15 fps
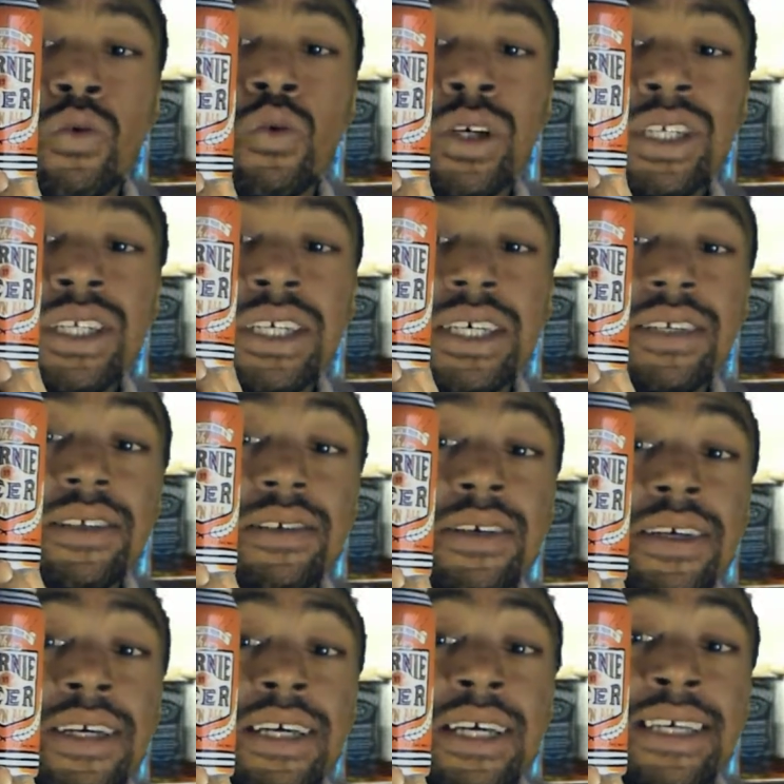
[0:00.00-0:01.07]
which it is.
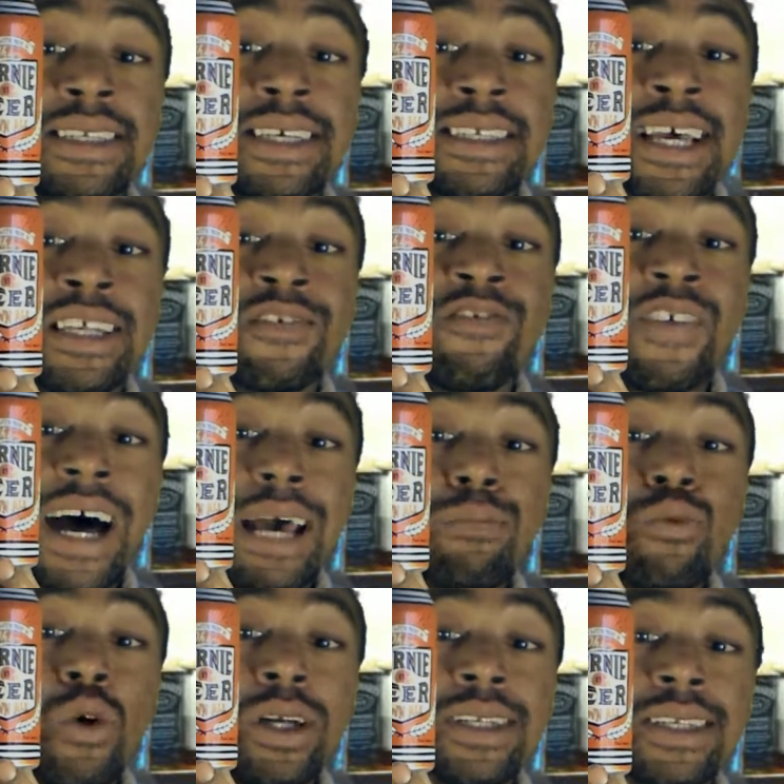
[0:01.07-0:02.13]
It says it has
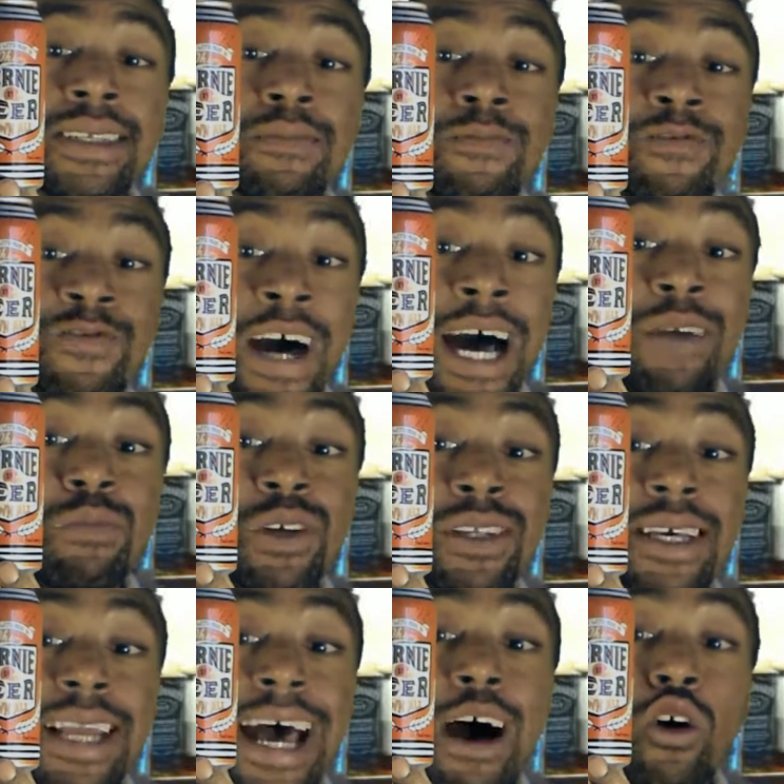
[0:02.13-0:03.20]

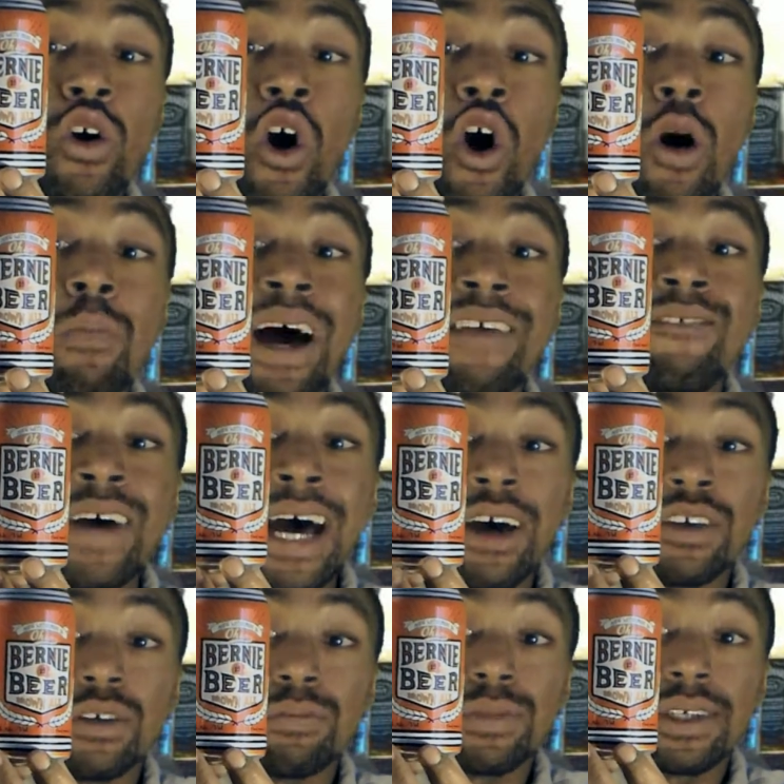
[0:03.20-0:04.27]
5.5% alcohol by
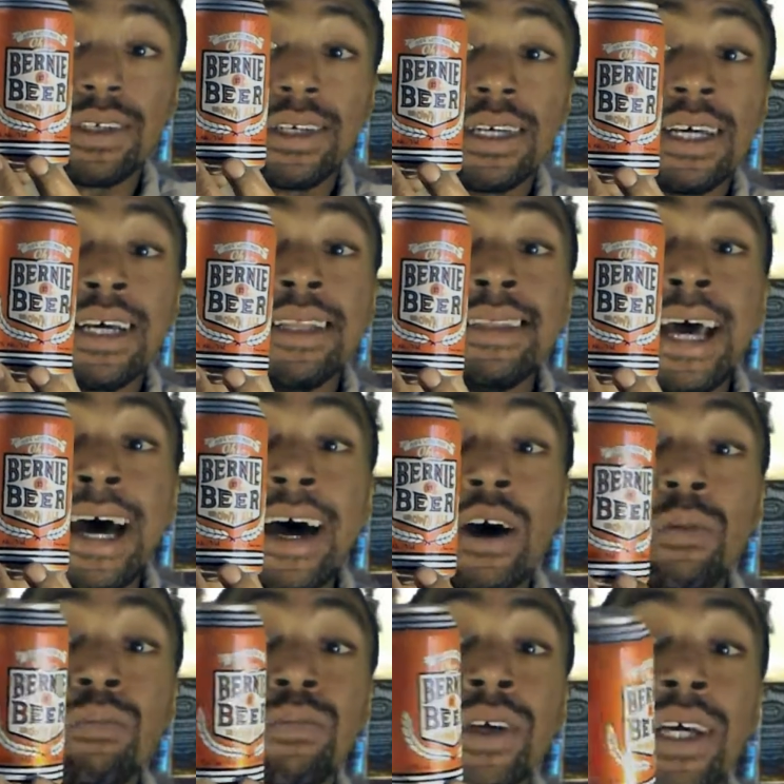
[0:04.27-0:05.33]
volume.
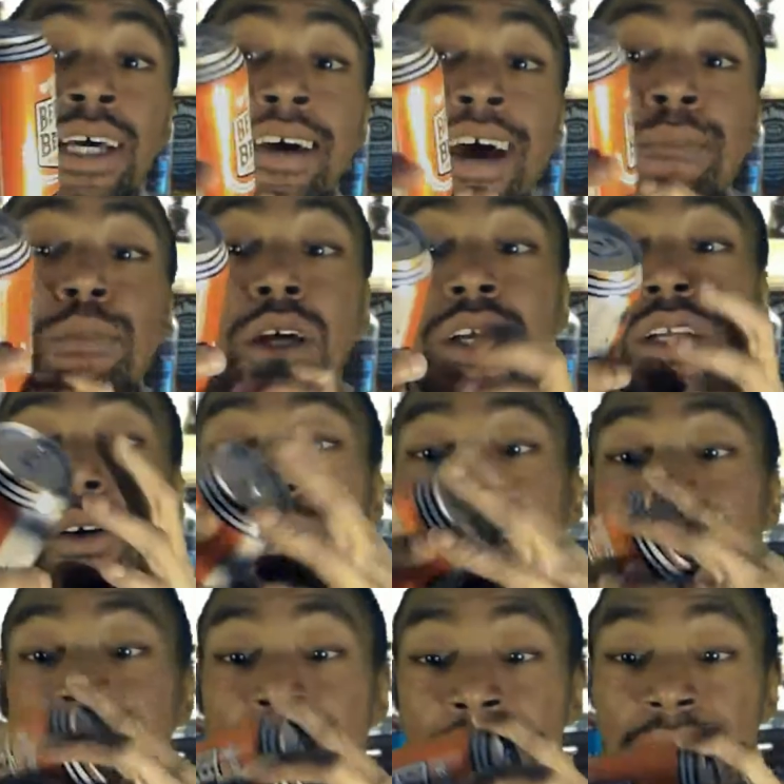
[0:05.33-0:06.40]
Now, I'm looking on the
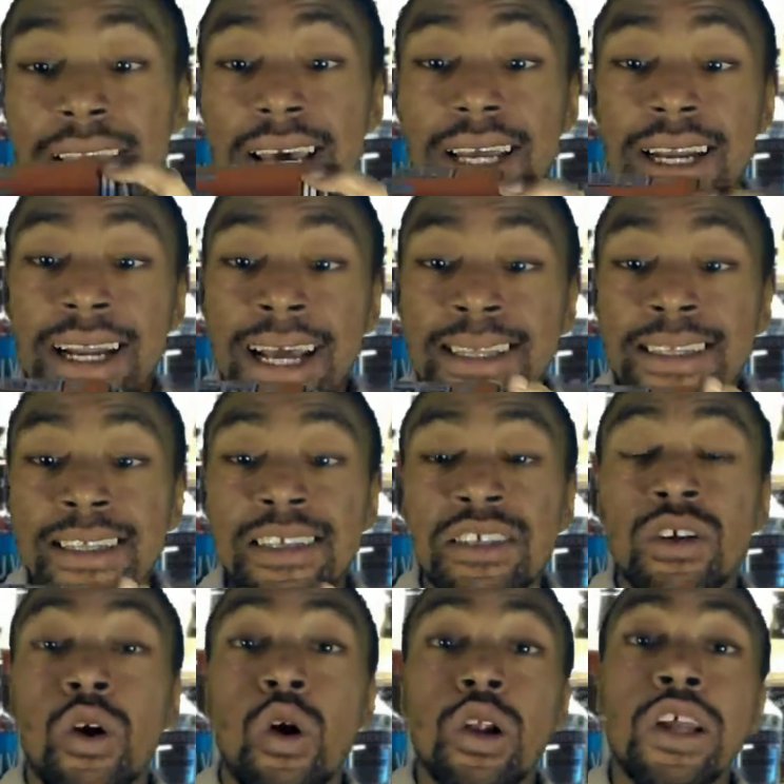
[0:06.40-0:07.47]
can, and I did this
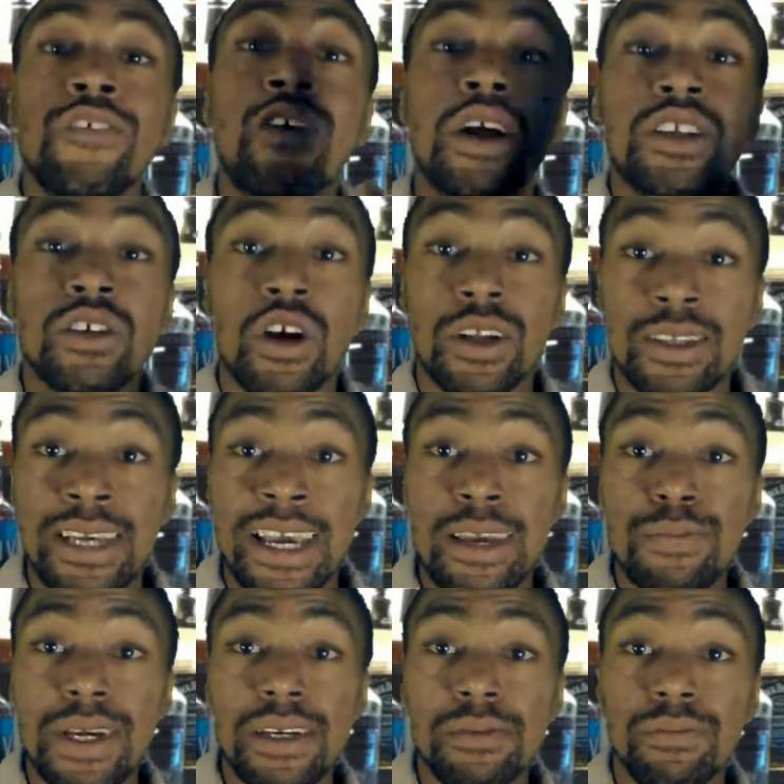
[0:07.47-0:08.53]
early before I started
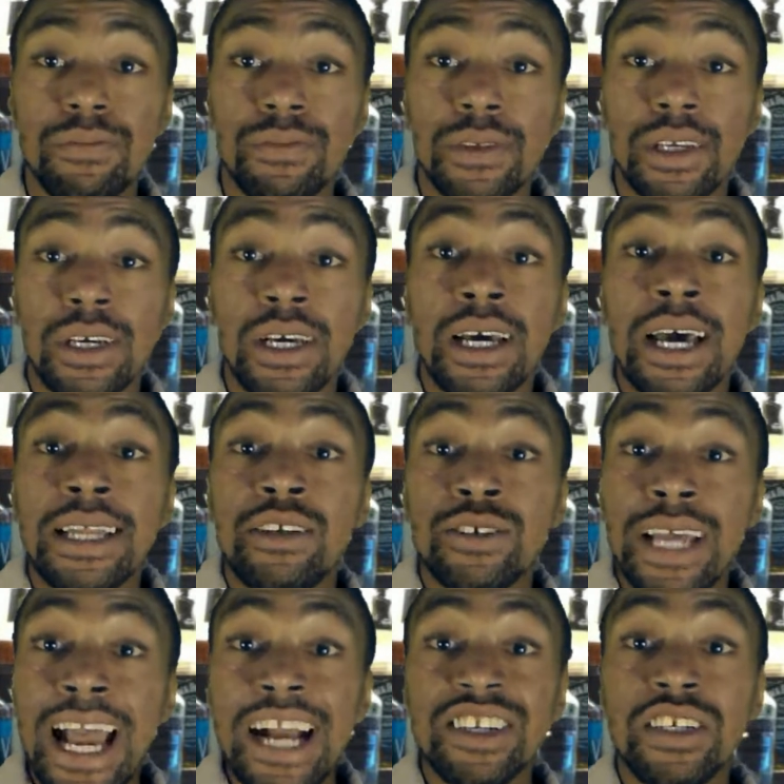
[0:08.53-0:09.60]
taping. There's
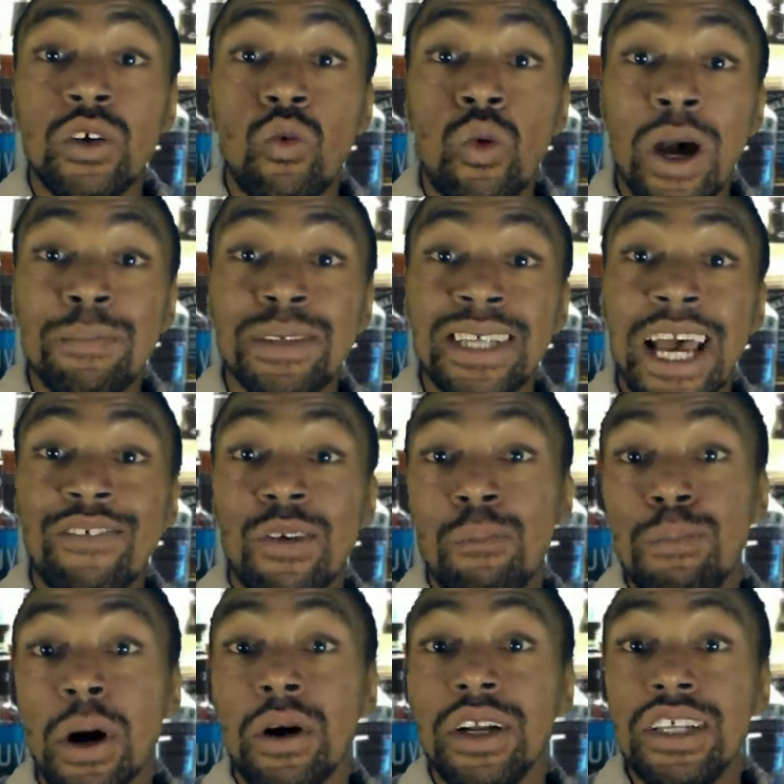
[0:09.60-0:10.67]
actually a website for
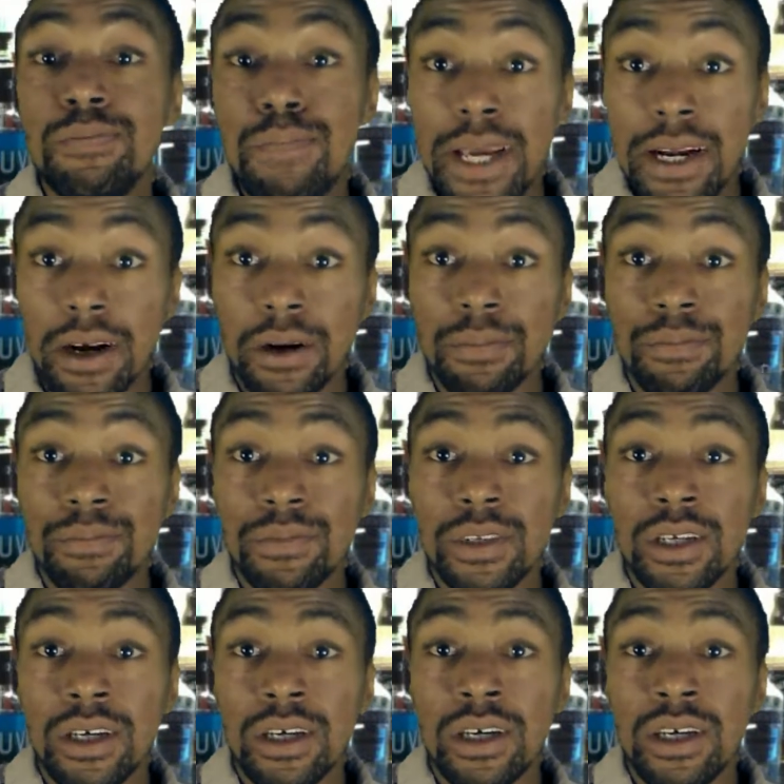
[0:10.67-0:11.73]
Bernie's beer.
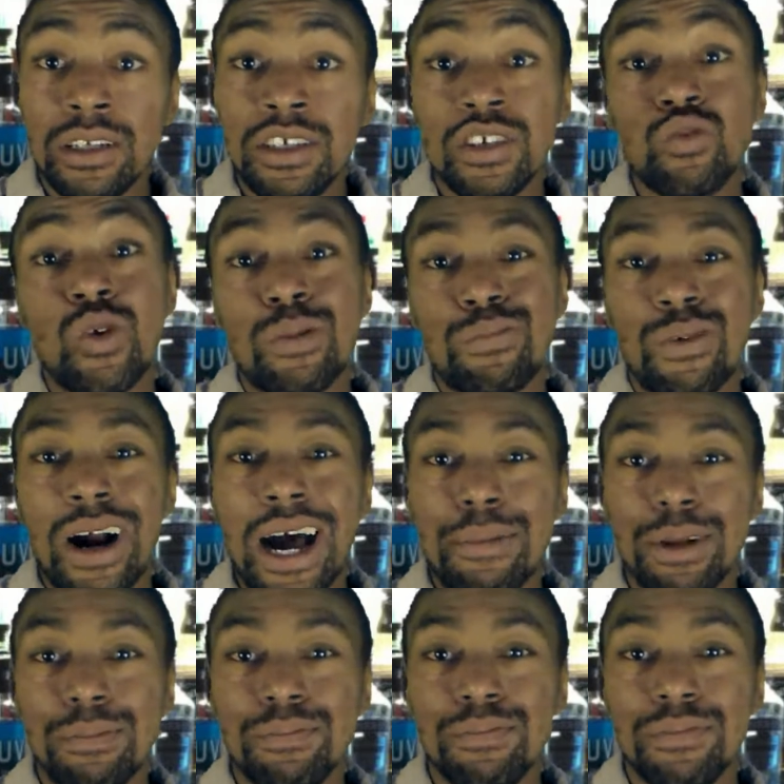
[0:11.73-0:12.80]
Just one
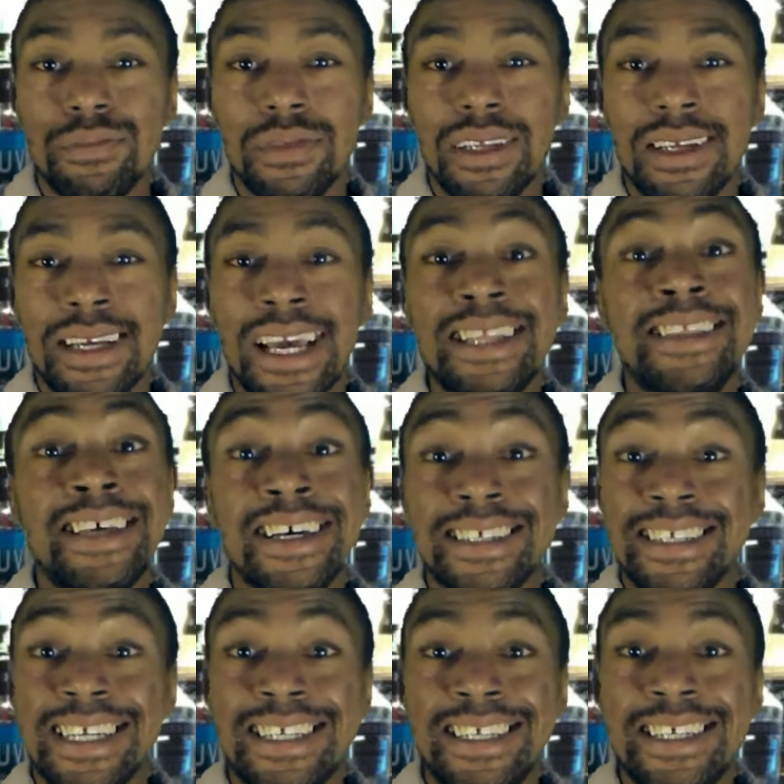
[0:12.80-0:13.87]
problem it
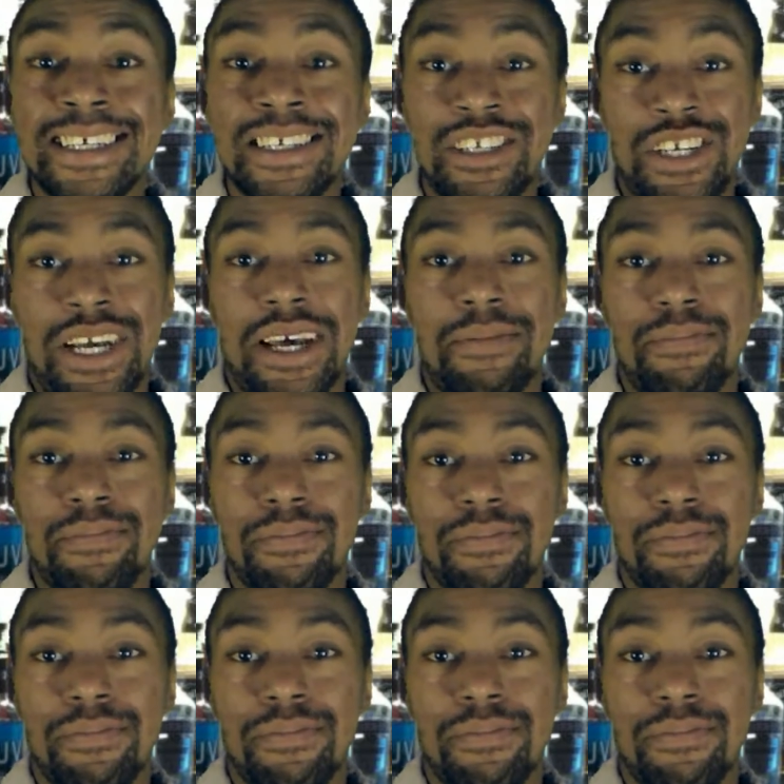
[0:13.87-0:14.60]
doesn't exist yet.